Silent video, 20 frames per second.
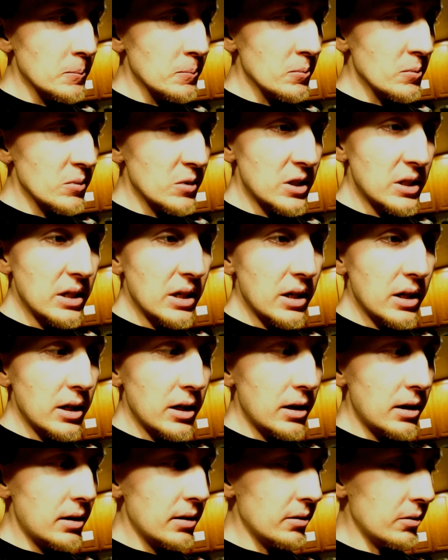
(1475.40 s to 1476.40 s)

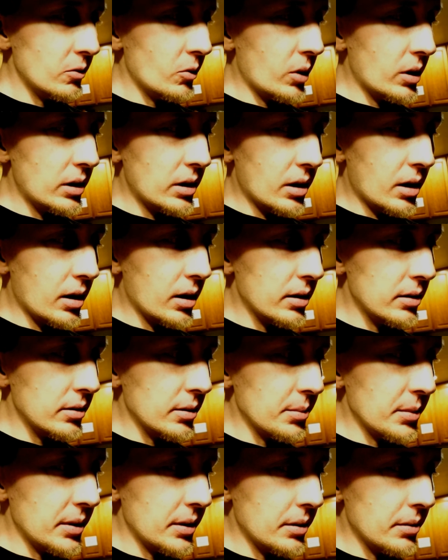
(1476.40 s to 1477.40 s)
seat and whatnot. I
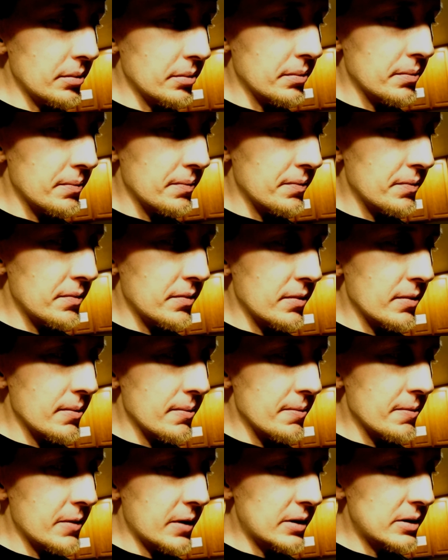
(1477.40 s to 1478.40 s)
mean,
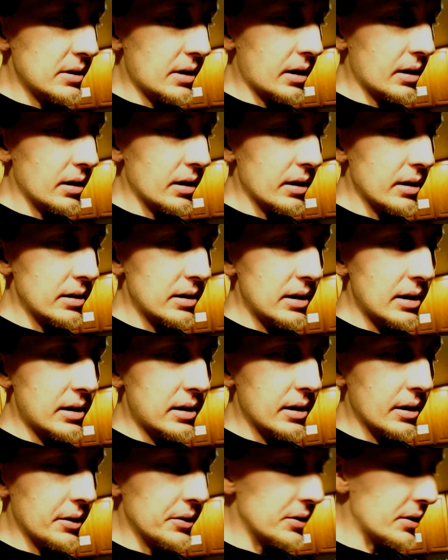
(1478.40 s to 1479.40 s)
there's not a lot of
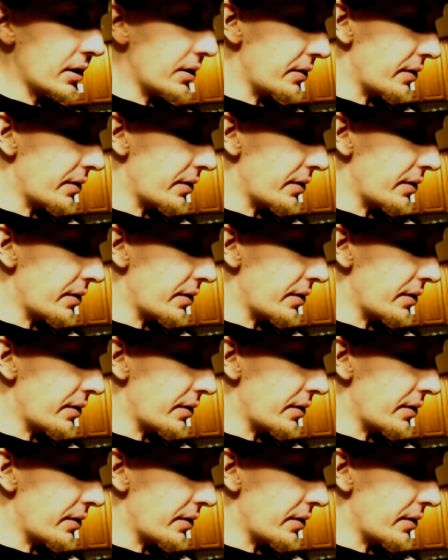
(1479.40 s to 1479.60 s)
details on